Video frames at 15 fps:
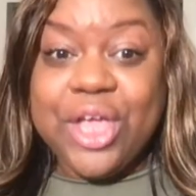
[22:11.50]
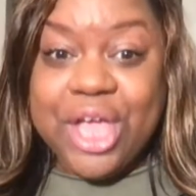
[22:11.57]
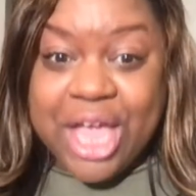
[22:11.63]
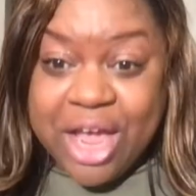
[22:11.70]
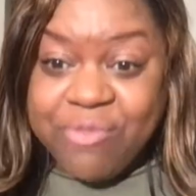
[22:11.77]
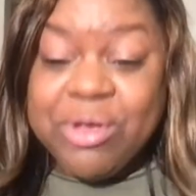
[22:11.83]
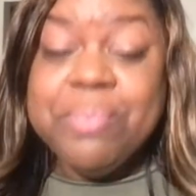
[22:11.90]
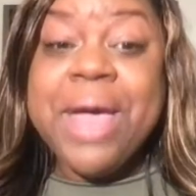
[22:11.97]

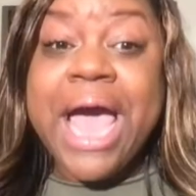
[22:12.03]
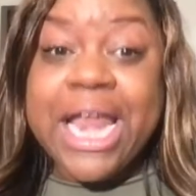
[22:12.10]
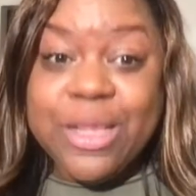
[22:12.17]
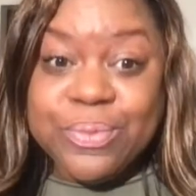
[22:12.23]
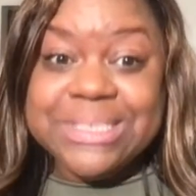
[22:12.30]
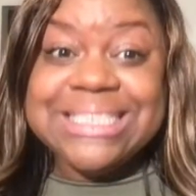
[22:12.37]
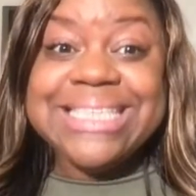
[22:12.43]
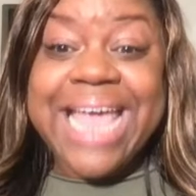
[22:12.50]
Everybody
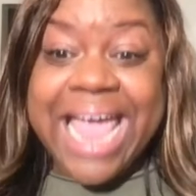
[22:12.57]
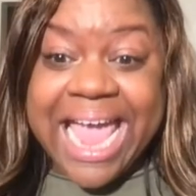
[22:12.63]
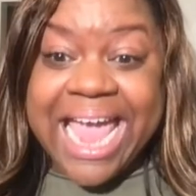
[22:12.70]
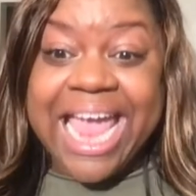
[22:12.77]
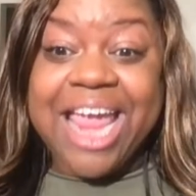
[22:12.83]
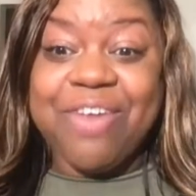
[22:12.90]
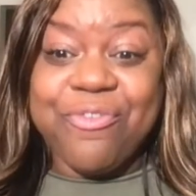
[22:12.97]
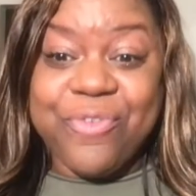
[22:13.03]
was
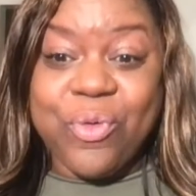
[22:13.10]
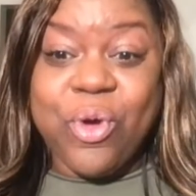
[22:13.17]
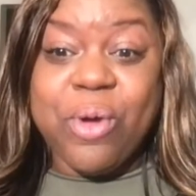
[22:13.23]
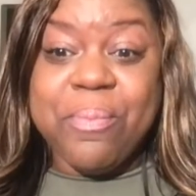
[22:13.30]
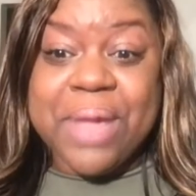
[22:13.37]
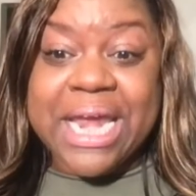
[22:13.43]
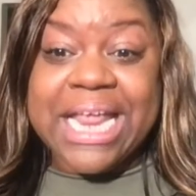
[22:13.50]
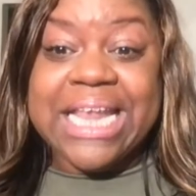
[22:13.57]
scared for
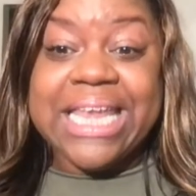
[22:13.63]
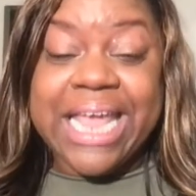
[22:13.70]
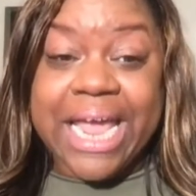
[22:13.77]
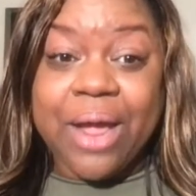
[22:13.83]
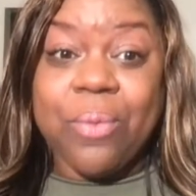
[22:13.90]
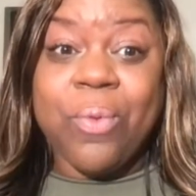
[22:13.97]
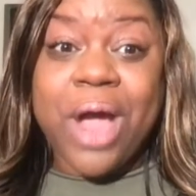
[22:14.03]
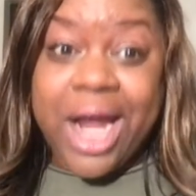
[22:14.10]
a minute
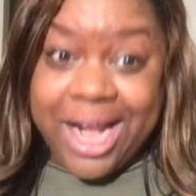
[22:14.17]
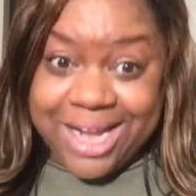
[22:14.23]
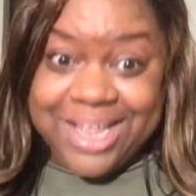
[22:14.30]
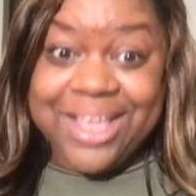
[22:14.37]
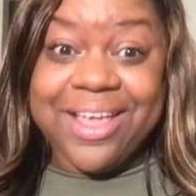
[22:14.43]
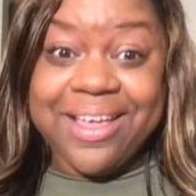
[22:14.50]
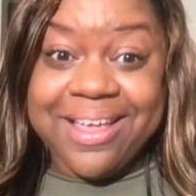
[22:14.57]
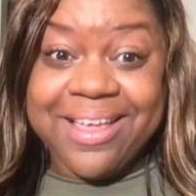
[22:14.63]
there, weren't
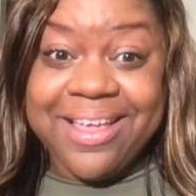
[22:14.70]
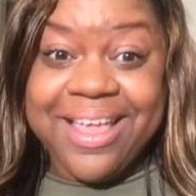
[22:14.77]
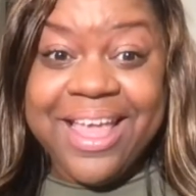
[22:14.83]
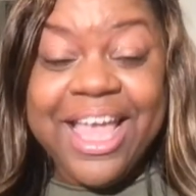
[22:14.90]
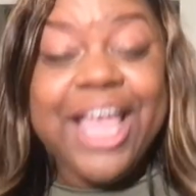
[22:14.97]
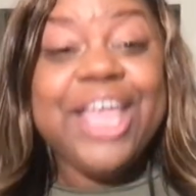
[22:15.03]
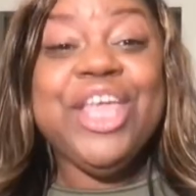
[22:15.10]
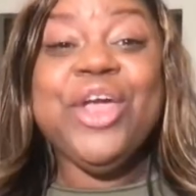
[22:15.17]
you?
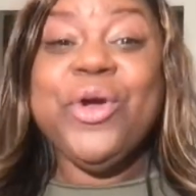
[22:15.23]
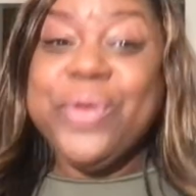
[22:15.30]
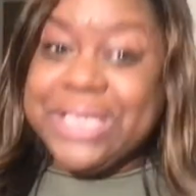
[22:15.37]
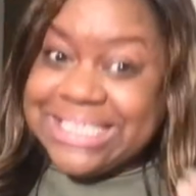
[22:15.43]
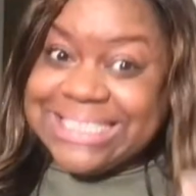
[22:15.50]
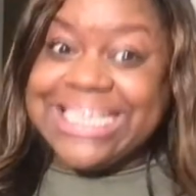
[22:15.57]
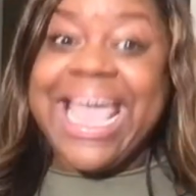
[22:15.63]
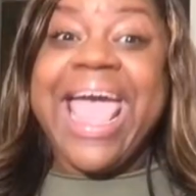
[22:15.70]
You
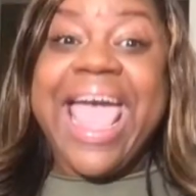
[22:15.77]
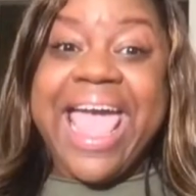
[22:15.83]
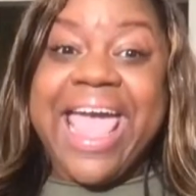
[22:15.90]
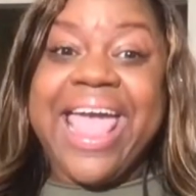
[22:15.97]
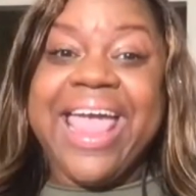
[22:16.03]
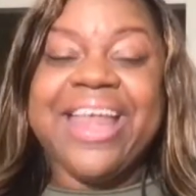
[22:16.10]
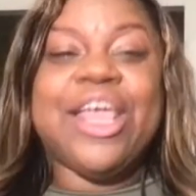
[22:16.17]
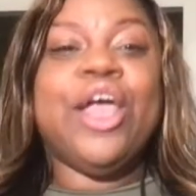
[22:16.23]
were
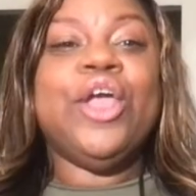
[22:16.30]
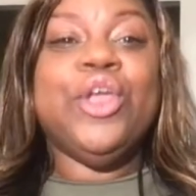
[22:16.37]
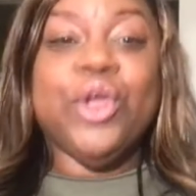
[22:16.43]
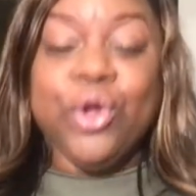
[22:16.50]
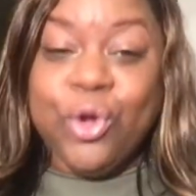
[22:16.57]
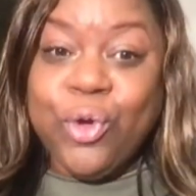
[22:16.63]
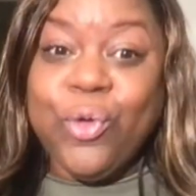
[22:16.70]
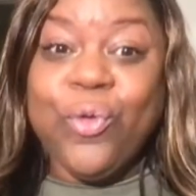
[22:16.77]
scared.
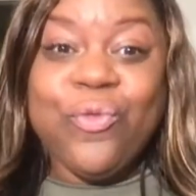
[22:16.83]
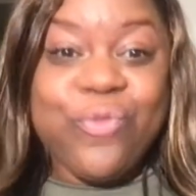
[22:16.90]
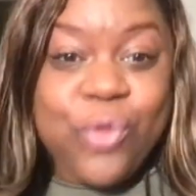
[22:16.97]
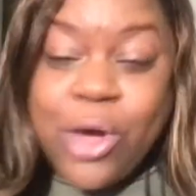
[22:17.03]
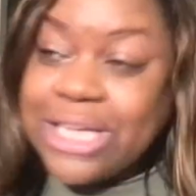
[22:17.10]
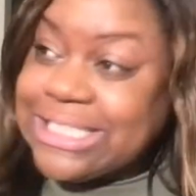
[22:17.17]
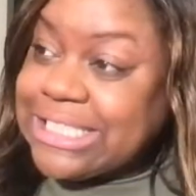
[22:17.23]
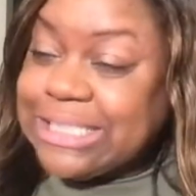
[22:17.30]
You,
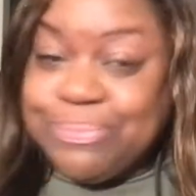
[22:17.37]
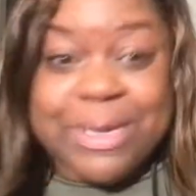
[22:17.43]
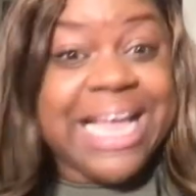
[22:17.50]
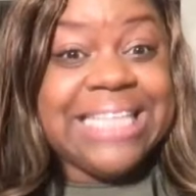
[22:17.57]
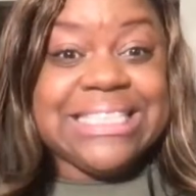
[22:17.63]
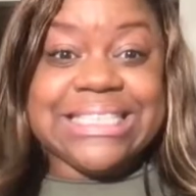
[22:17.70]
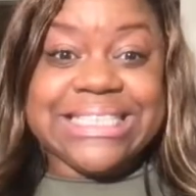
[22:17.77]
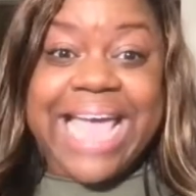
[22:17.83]
for a
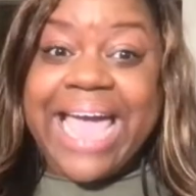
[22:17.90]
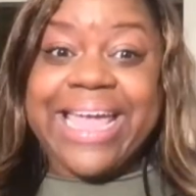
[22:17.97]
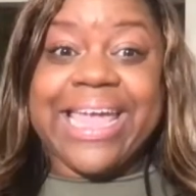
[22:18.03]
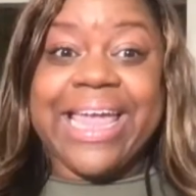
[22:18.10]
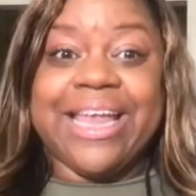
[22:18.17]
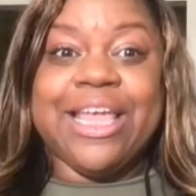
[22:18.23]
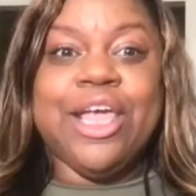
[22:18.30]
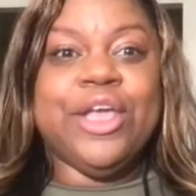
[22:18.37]
split
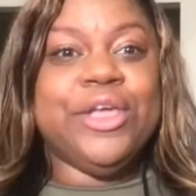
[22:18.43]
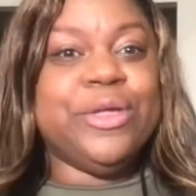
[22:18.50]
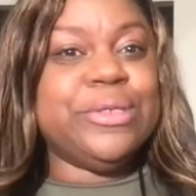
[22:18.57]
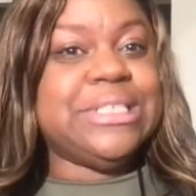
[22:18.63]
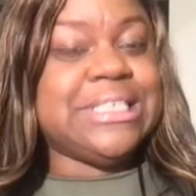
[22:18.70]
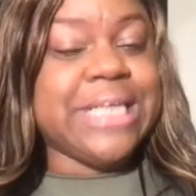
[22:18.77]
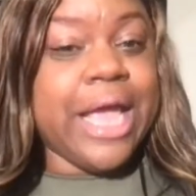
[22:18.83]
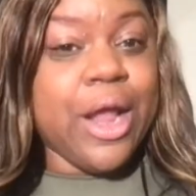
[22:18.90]
second, you
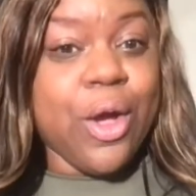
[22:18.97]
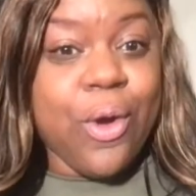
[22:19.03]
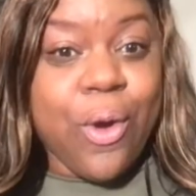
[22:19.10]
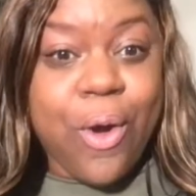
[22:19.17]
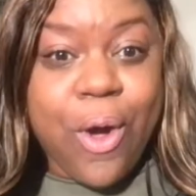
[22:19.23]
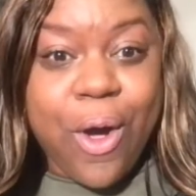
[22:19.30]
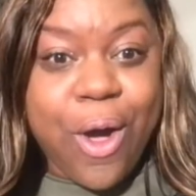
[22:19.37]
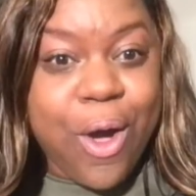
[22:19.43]
said,
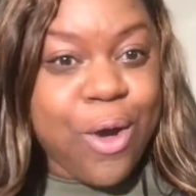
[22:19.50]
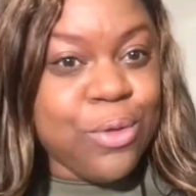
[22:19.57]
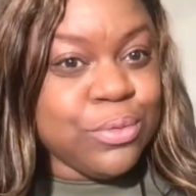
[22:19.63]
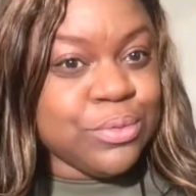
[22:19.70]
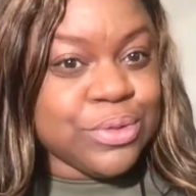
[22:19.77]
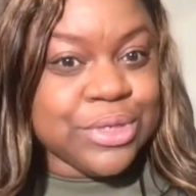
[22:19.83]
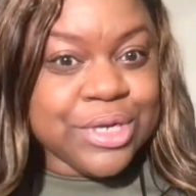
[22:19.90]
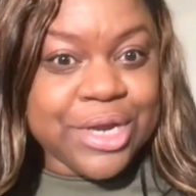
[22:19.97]
oh
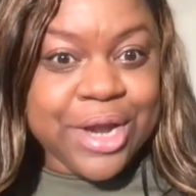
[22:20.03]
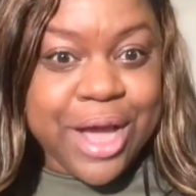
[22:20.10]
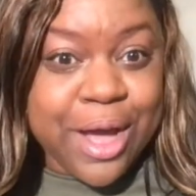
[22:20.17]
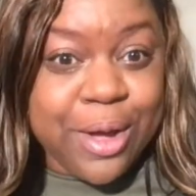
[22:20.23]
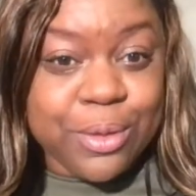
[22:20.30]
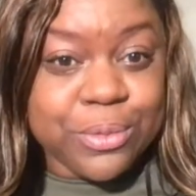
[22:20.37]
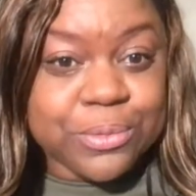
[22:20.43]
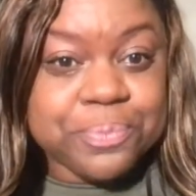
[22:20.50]

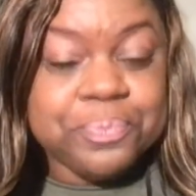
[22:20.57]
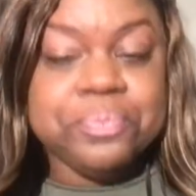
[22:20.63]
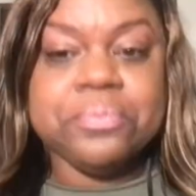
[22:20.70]
no,